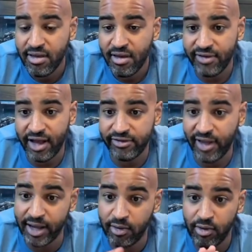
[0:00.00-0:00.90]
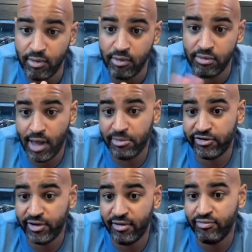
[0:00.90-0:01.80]
So I was like, I'm
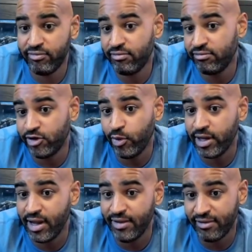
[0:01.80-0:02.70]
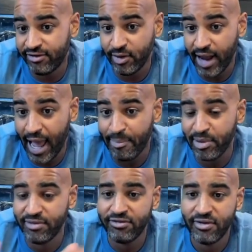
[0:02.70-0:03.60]
just going to do it and then see what
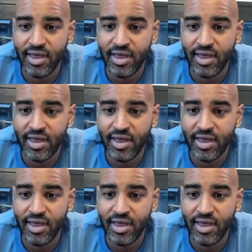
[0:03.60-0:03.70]
happens.